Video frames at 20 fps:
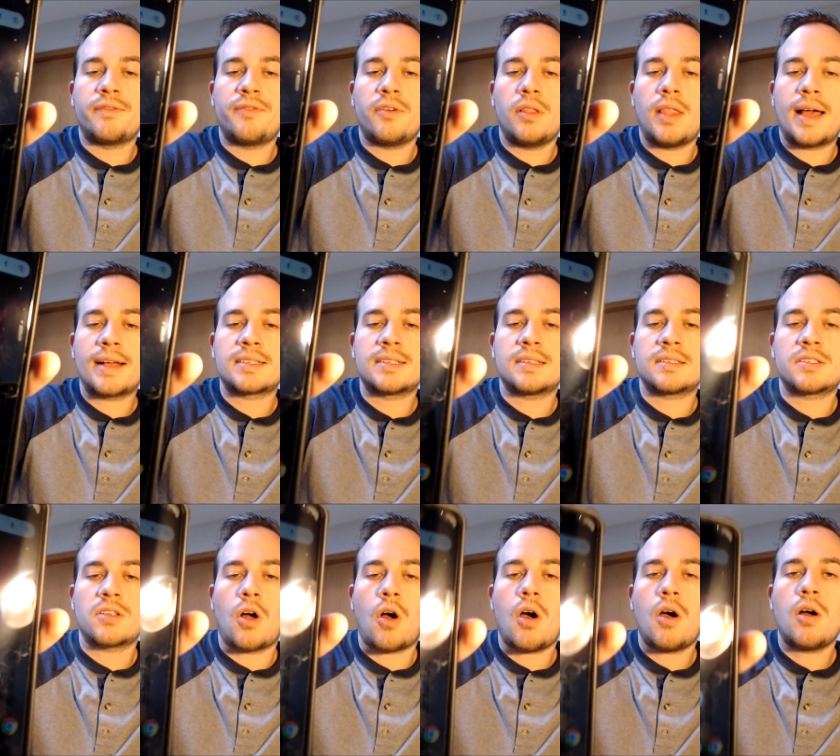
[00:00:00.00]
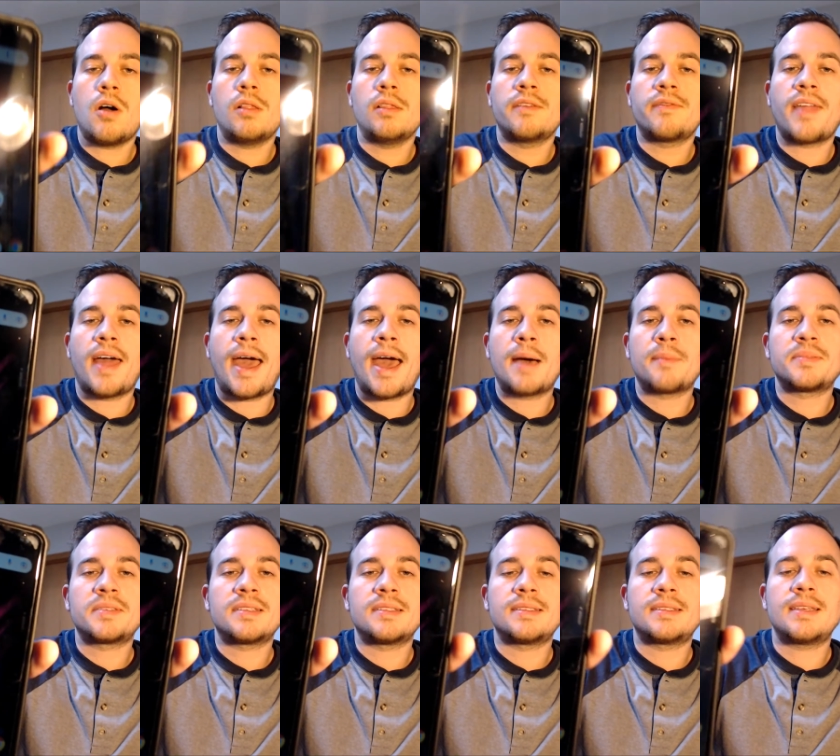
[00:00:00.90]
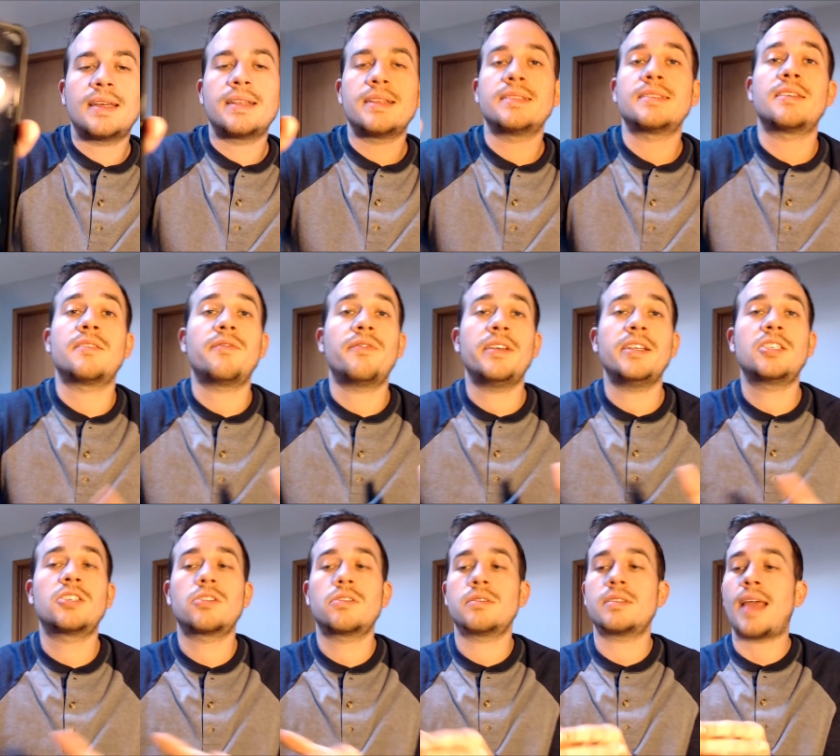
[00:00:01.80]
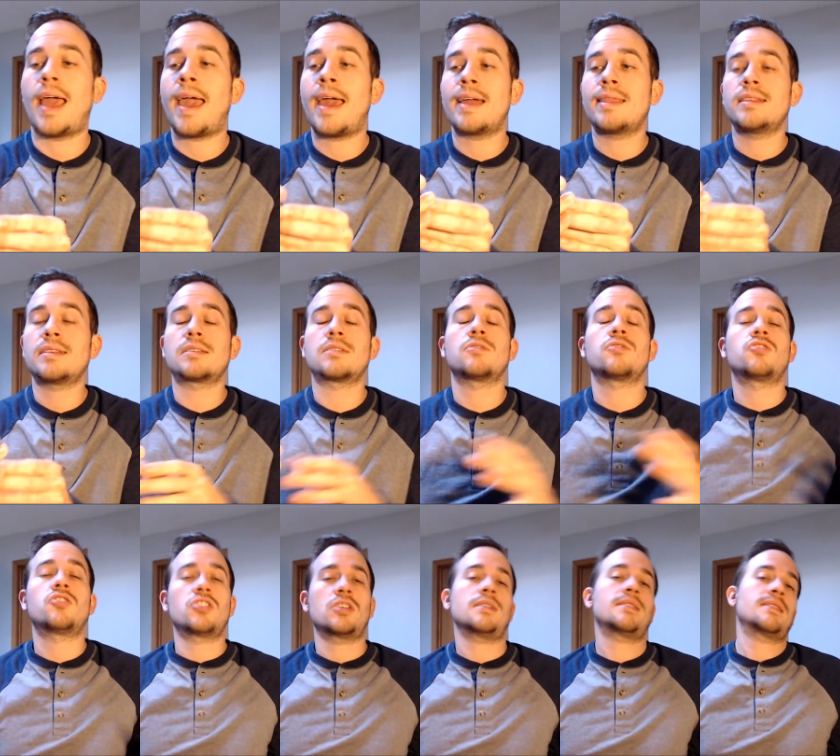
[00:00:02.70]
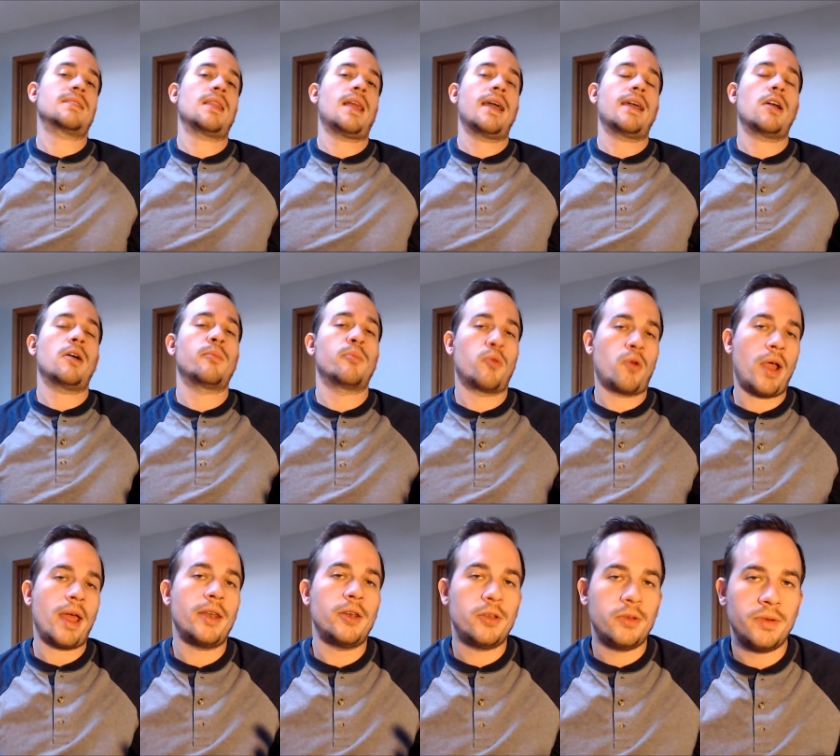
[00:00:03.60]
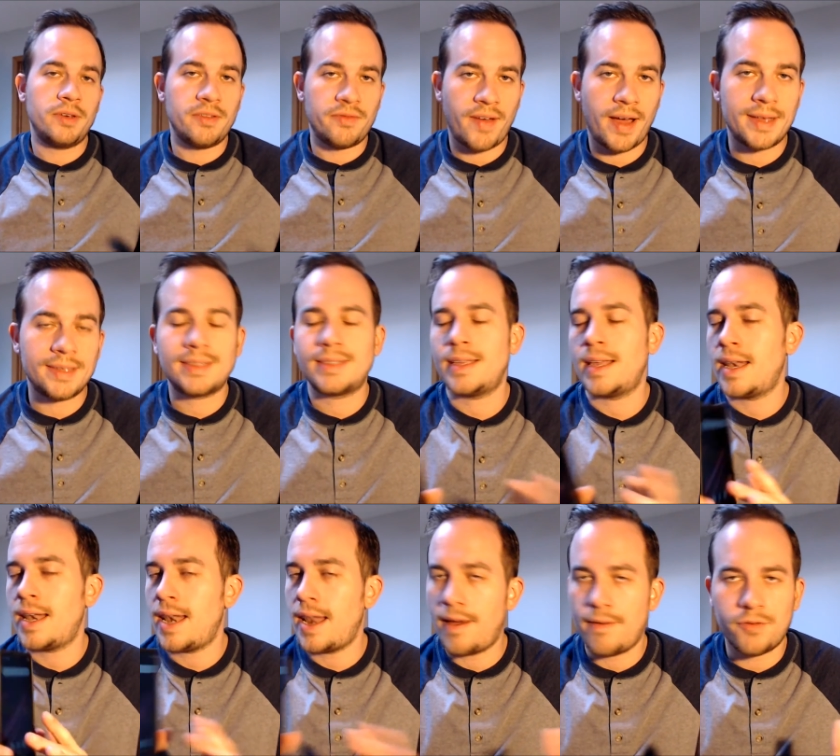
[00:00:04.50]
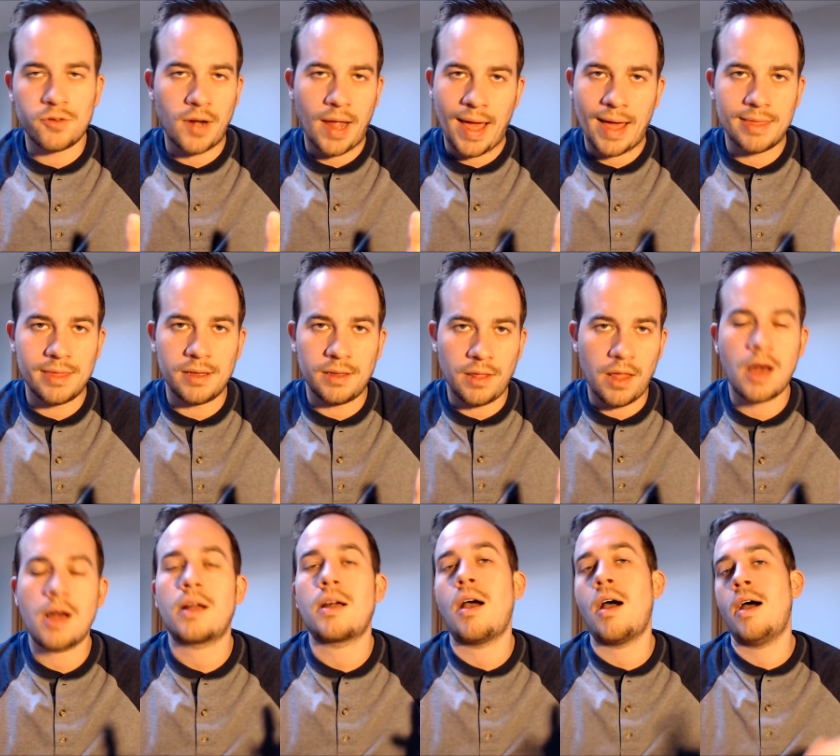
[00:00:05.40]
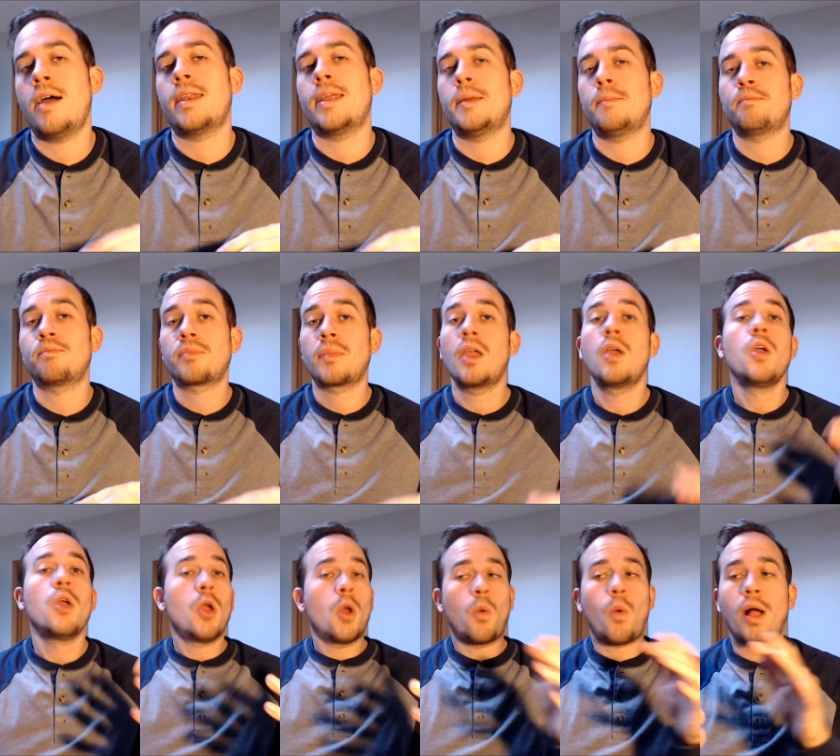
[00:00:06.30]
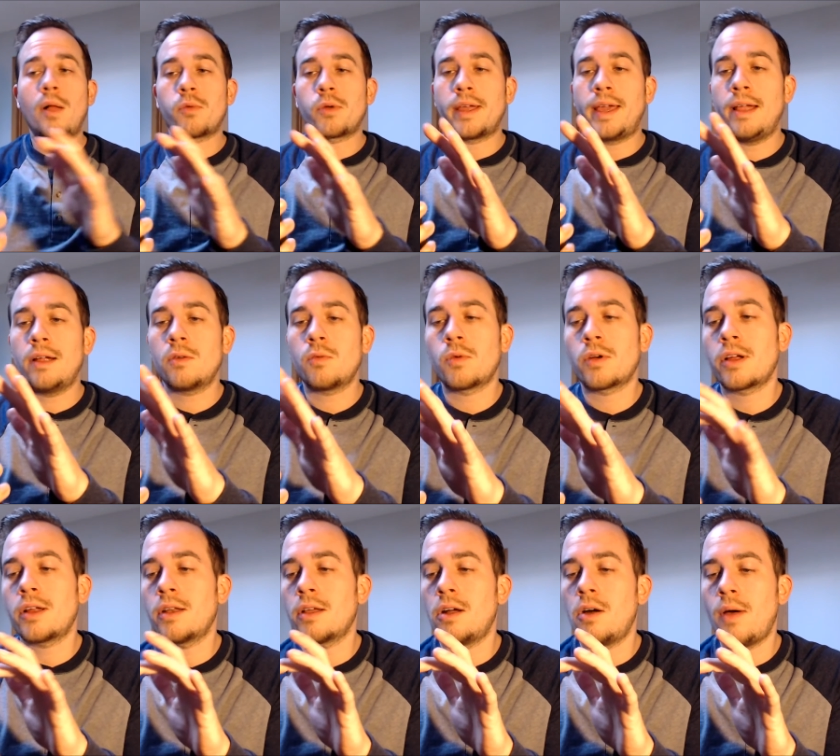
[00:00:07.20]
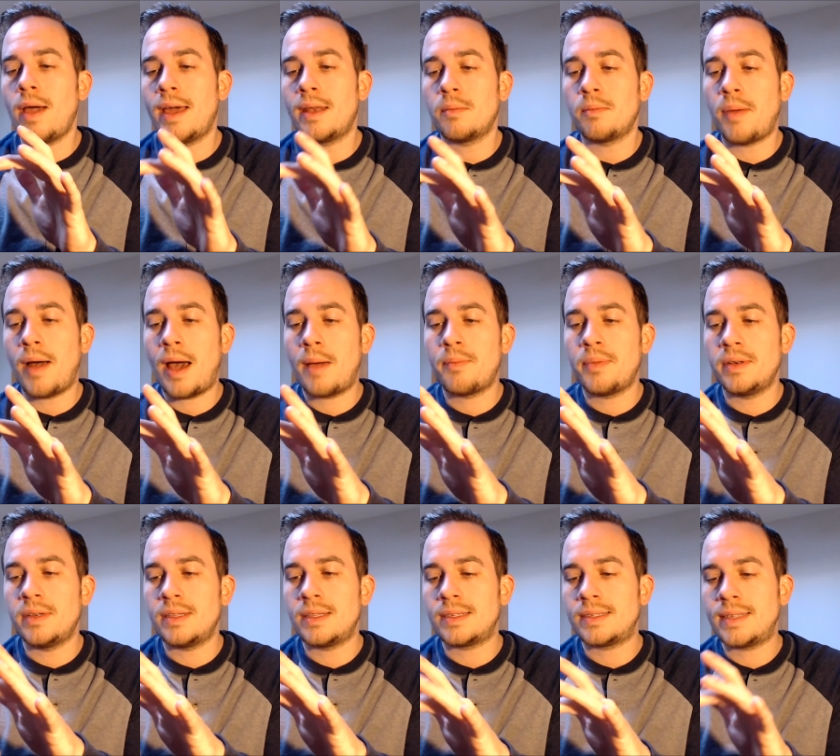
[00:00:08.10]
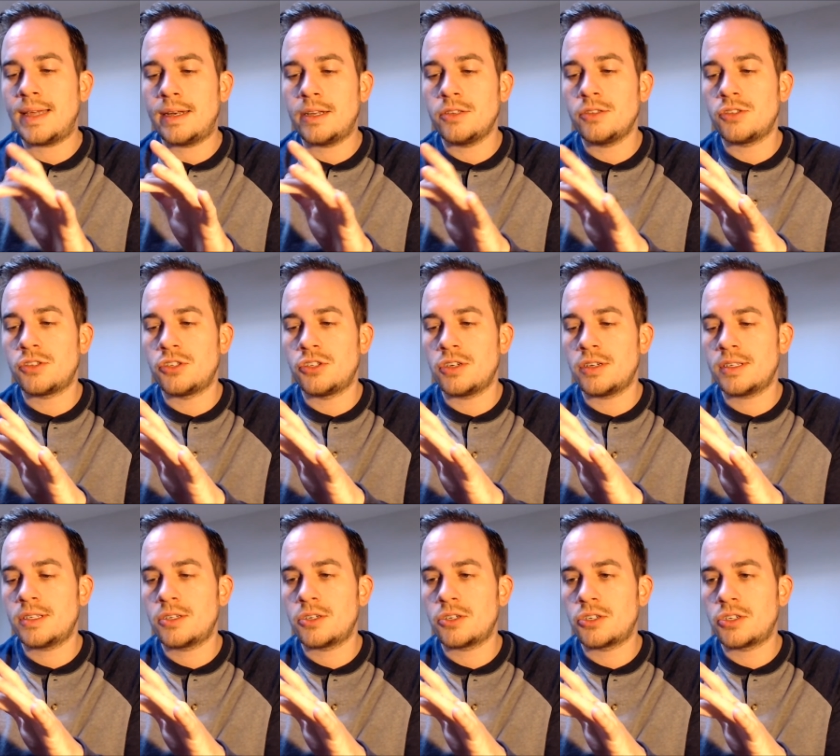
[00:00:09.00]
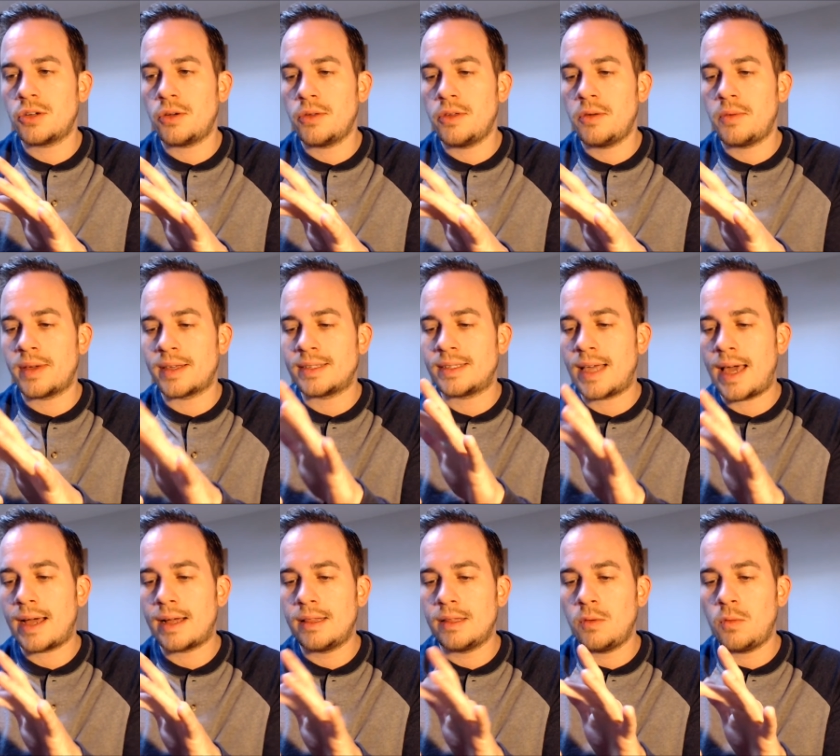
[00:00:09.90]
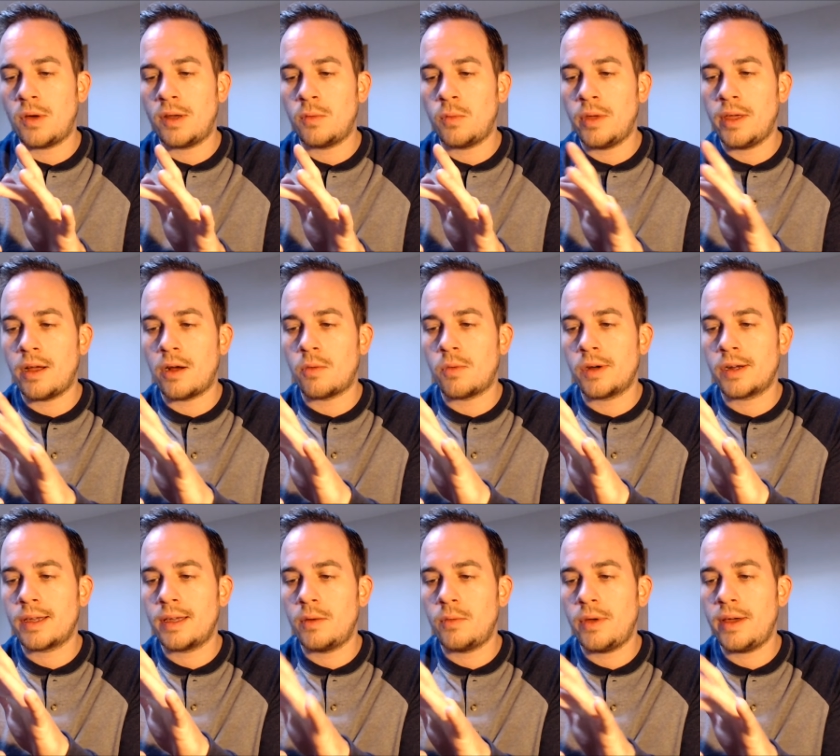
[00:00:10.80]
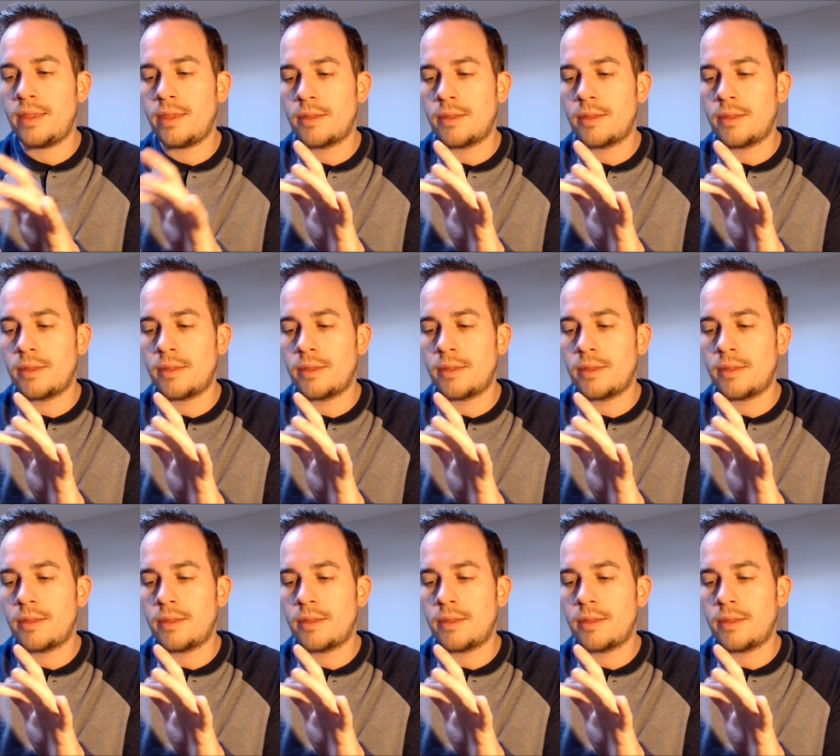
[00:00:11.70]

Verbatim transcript: access to all of the apps and settings and features, and this is just like a brand new device that never had the lock on it. While we're here, we're gonna go ahead and pop into the settings just to show you exactly what we are working with.